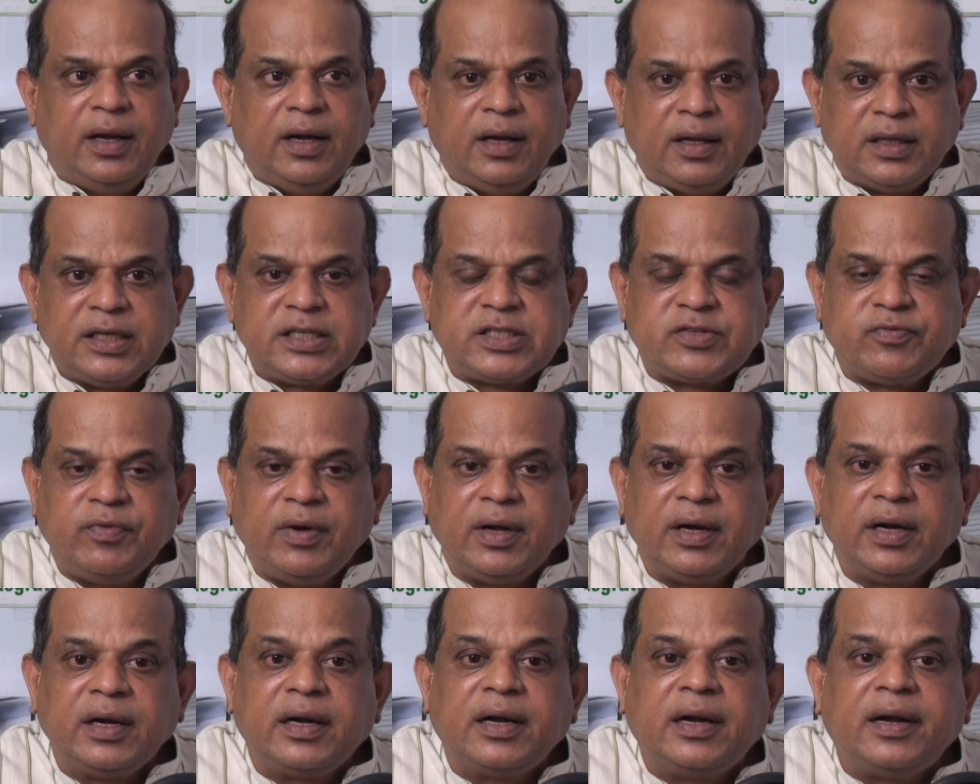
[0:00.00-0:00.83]
this
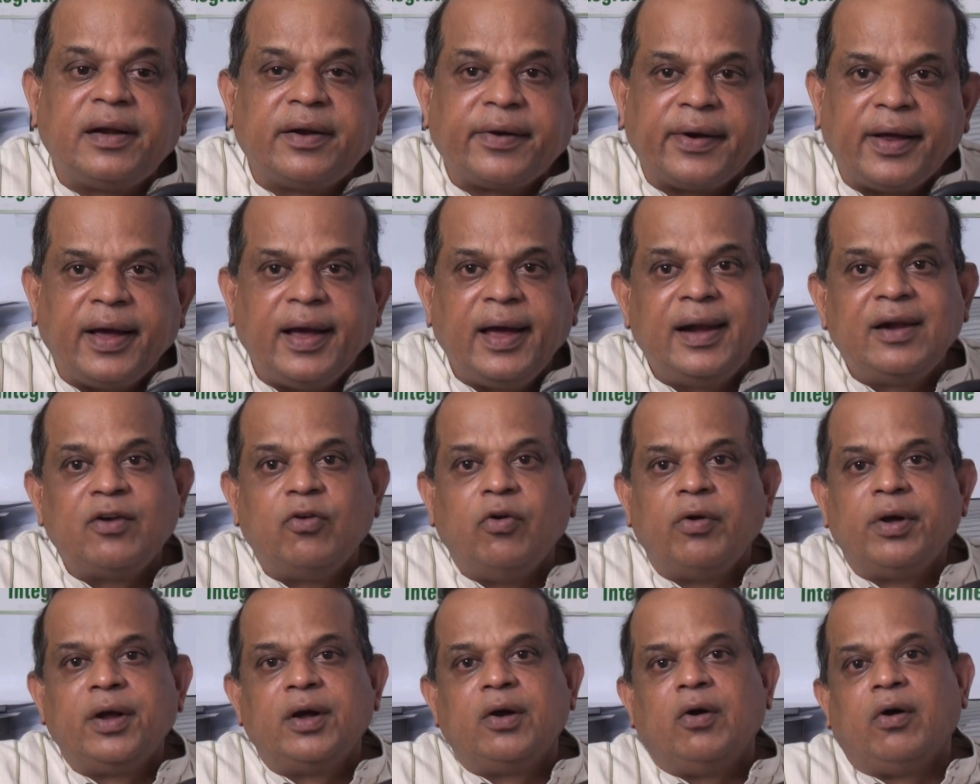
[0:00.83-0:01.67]
one trial
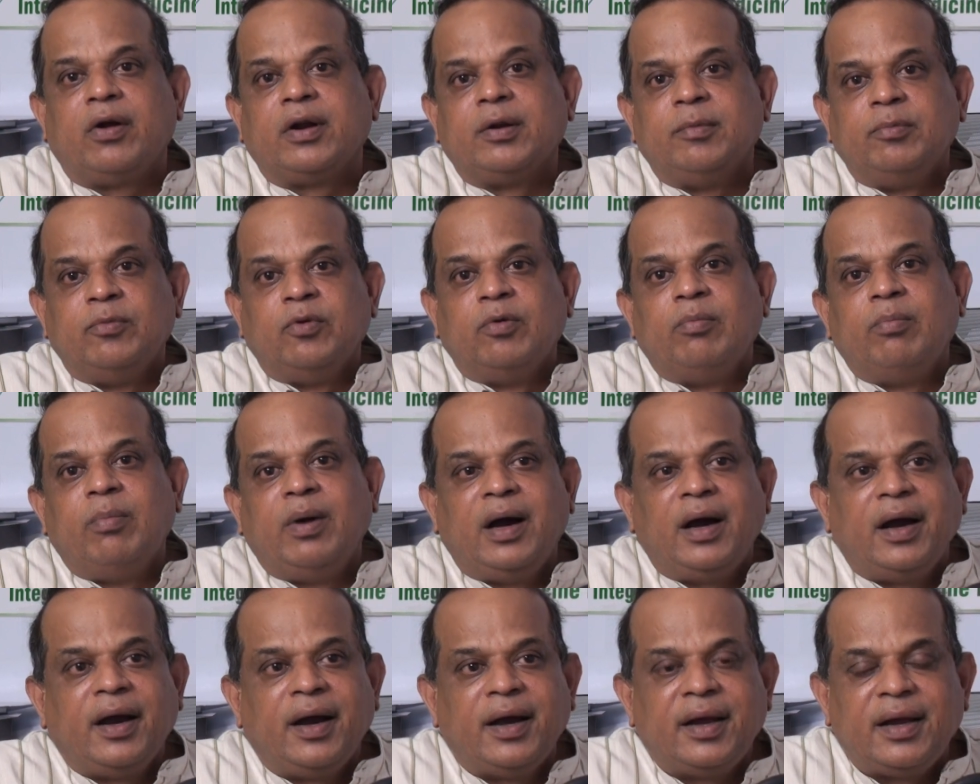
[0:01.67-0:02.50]
going on in
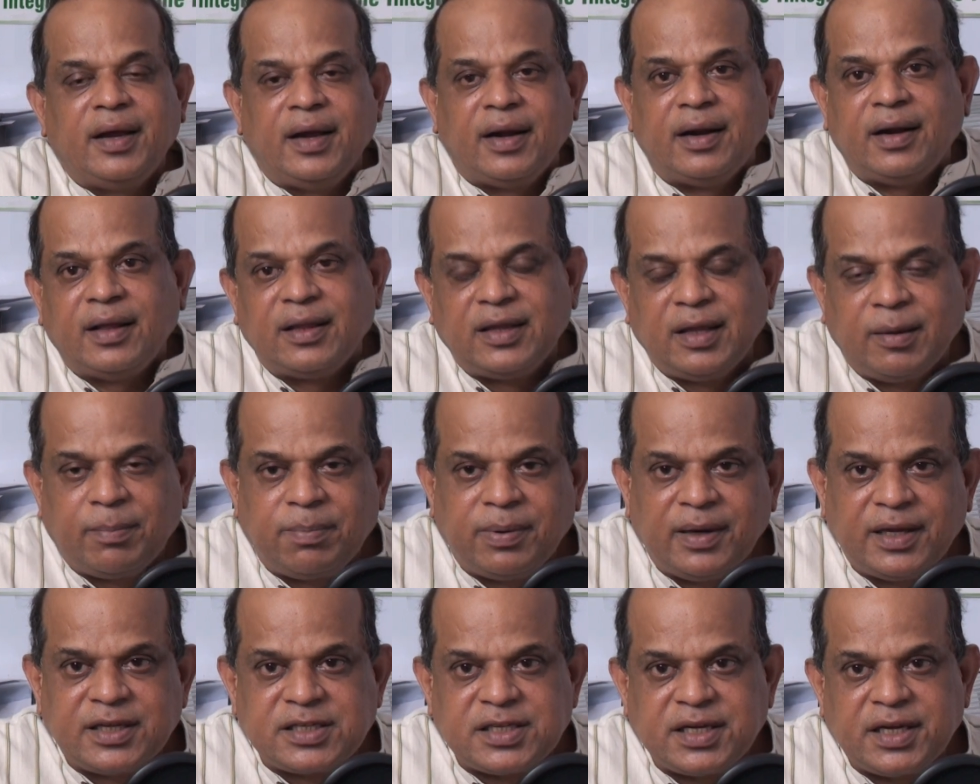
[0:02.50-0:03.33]
Mumbai and other
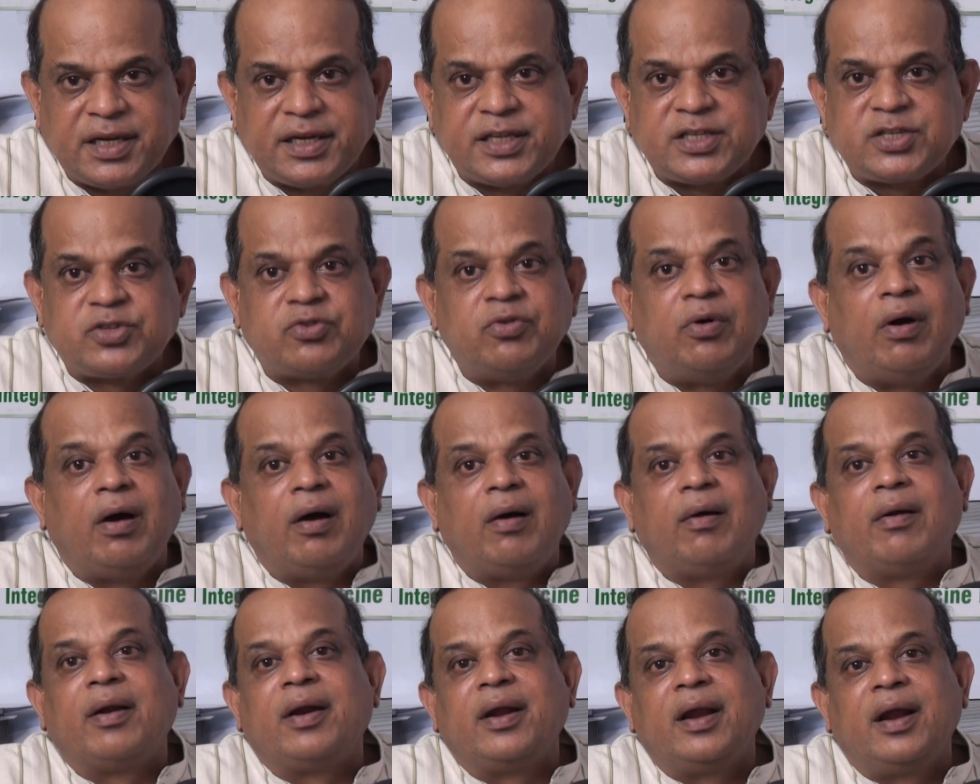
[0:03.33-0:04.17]
places
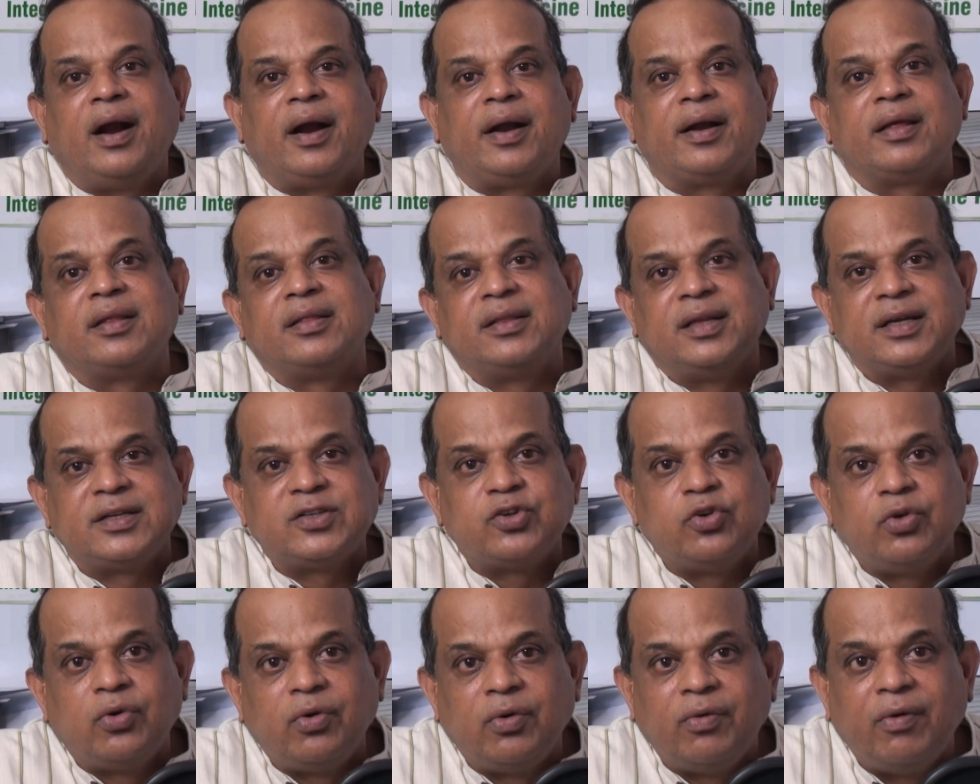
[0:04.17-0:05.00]
regarding the
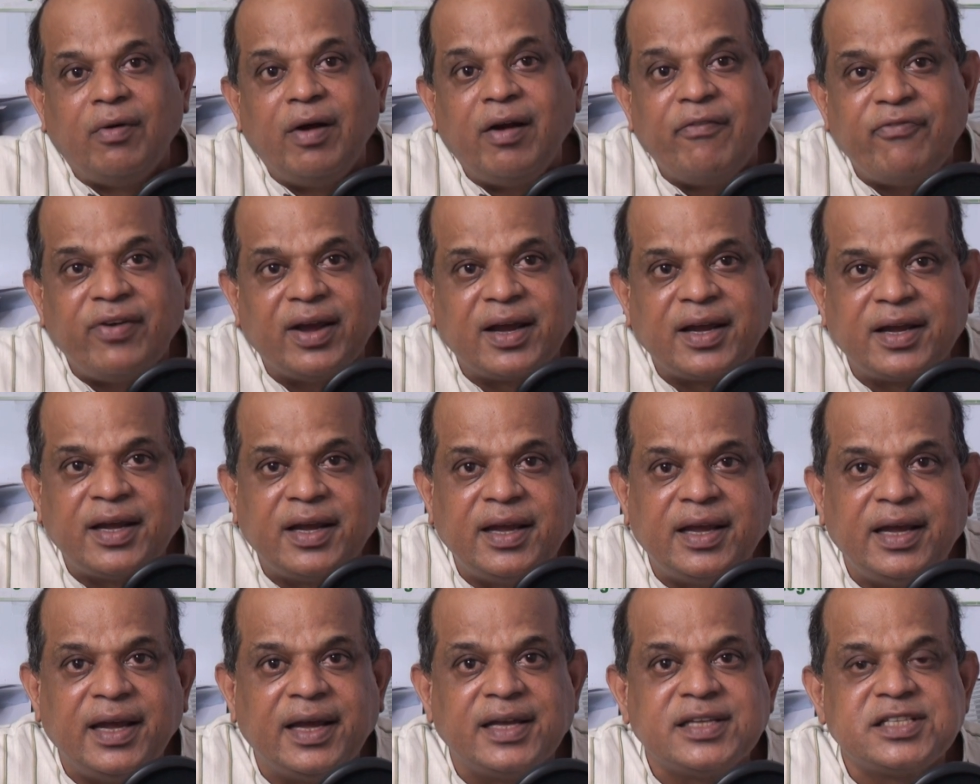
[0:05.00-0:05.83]

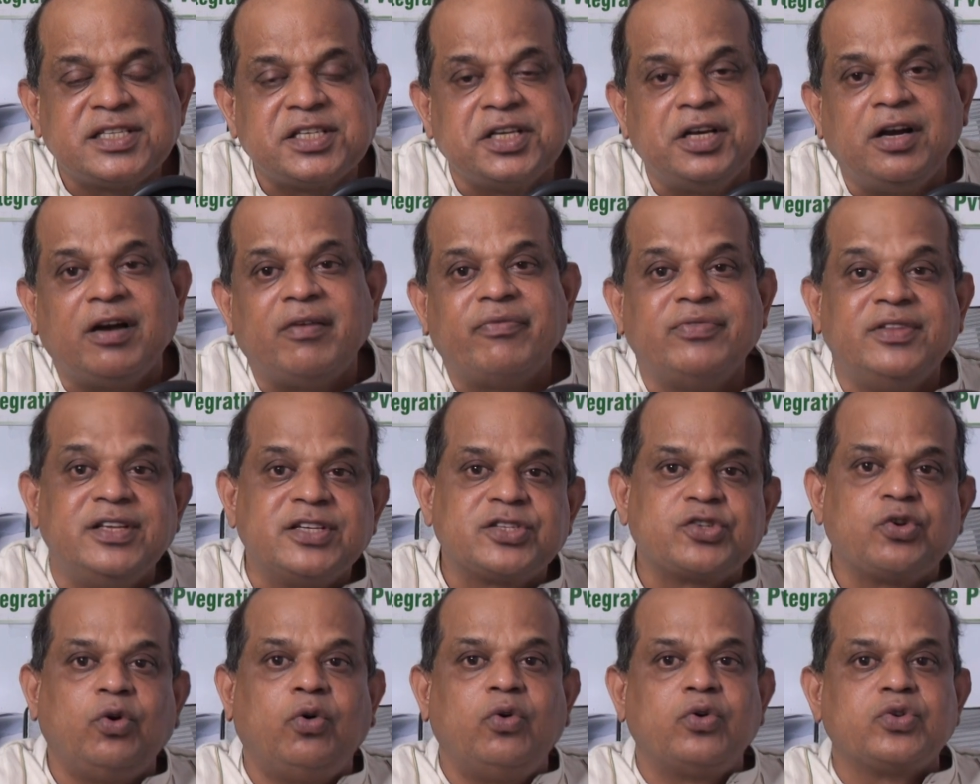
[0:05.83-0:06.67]
efficacy of
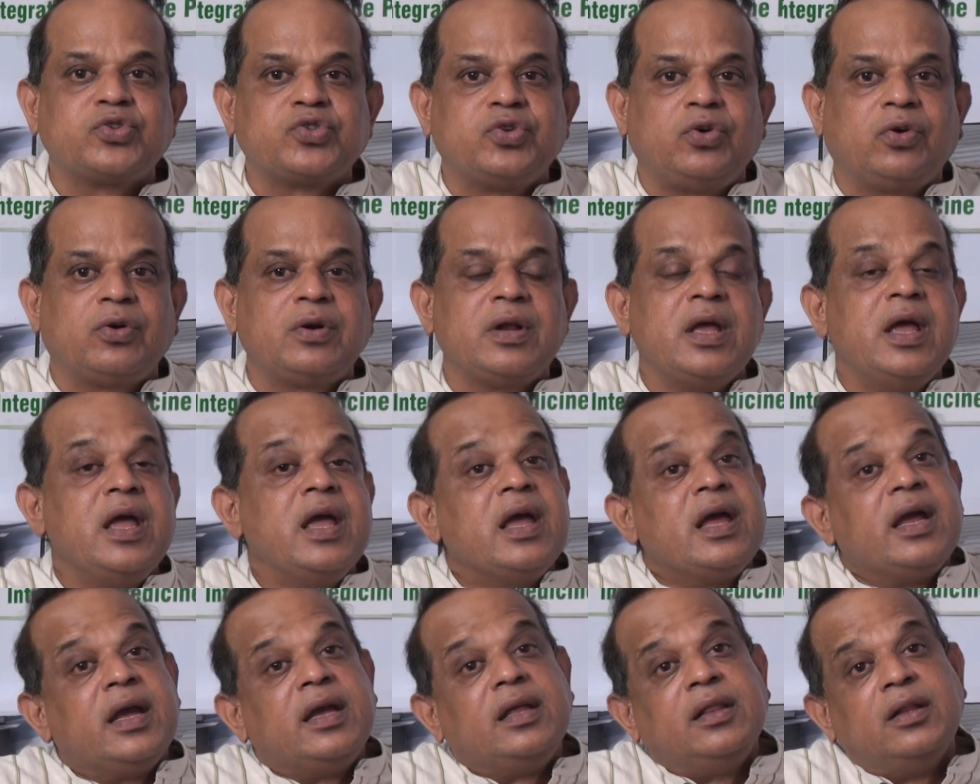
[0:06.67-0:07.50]
this ozone
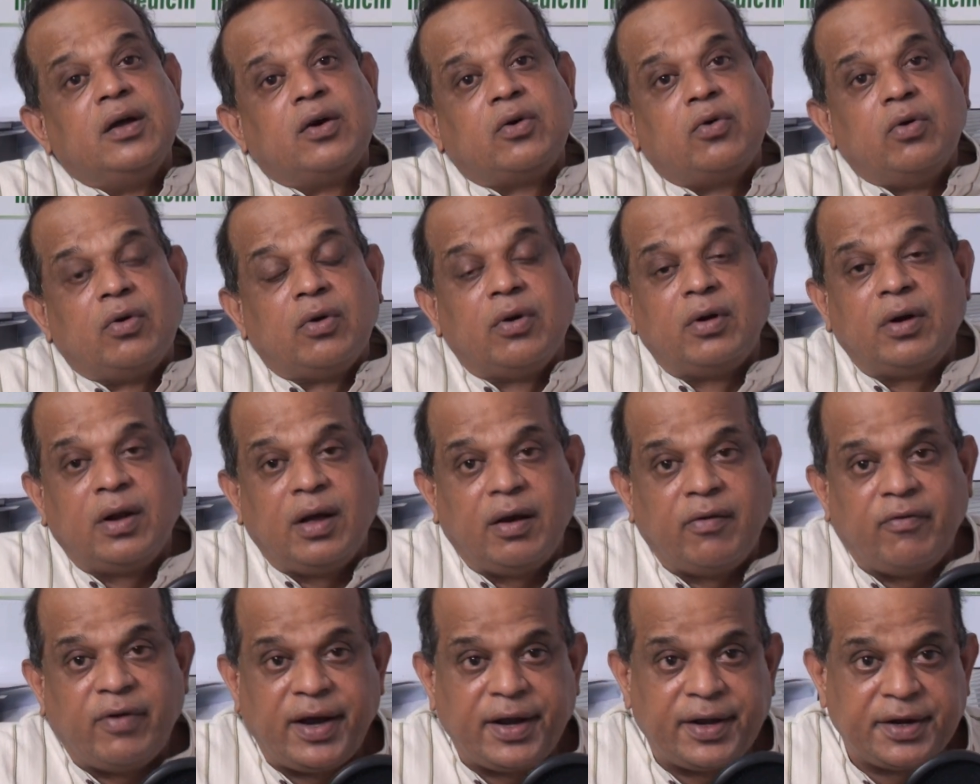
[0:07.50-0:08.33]
in the
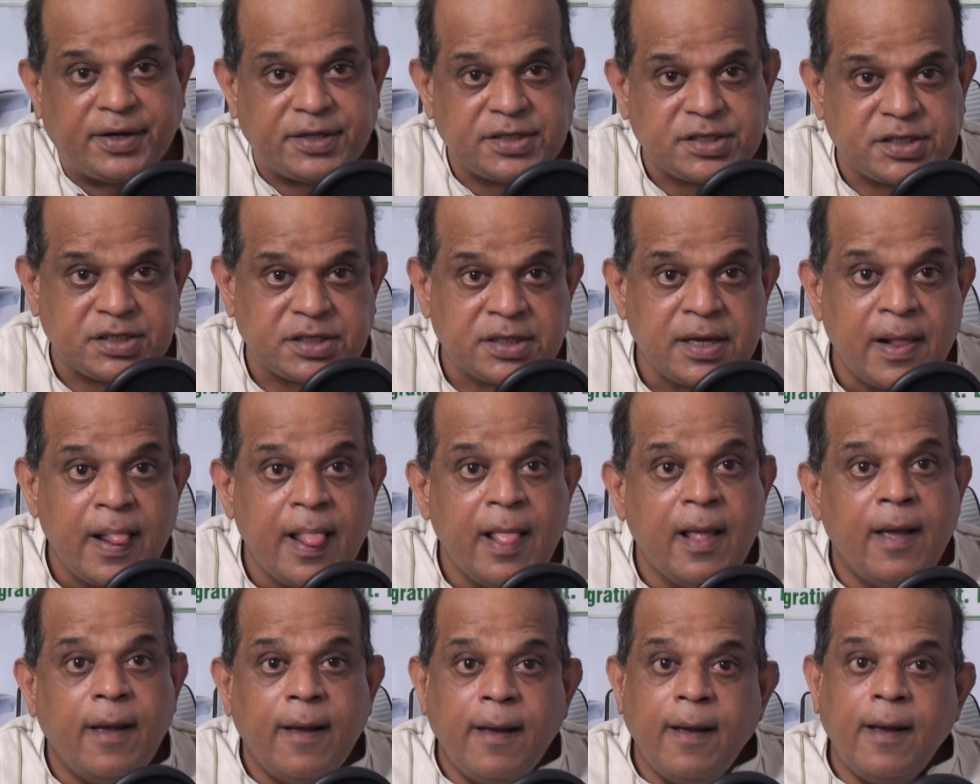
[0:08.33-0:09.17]
coronavirus.
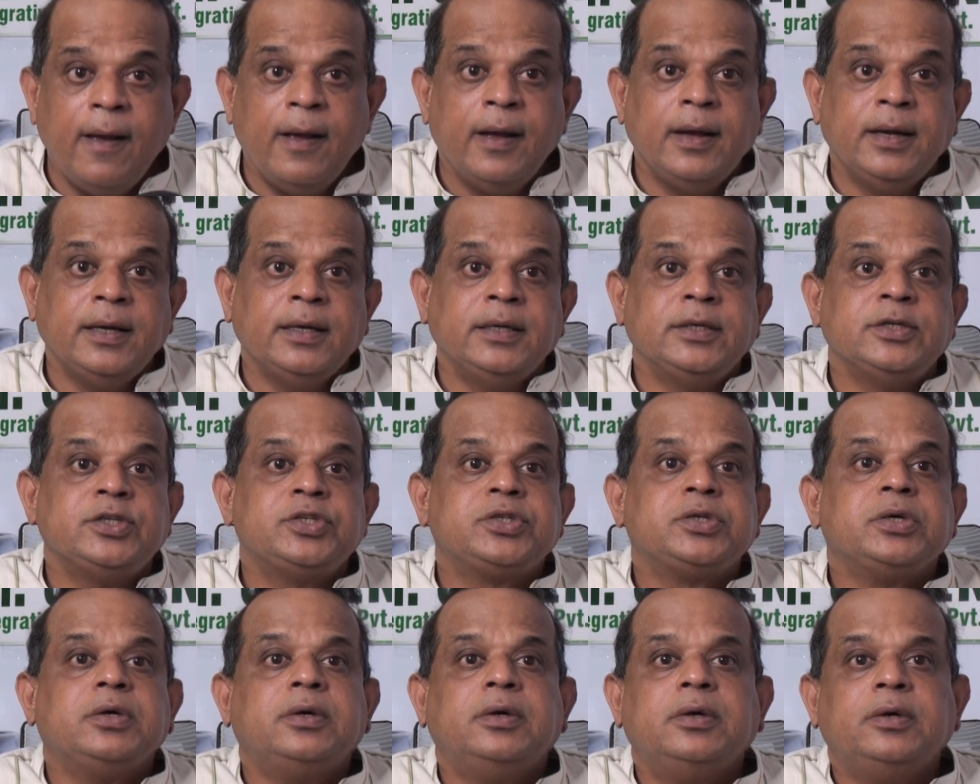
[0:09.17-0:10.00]

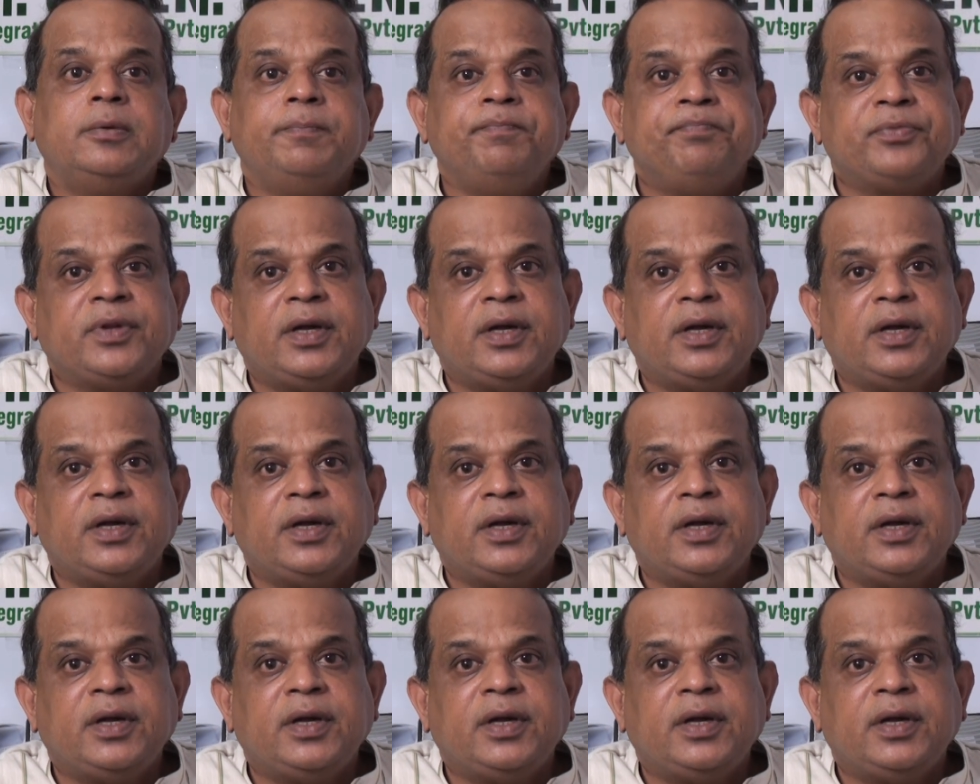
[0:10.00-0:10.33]
So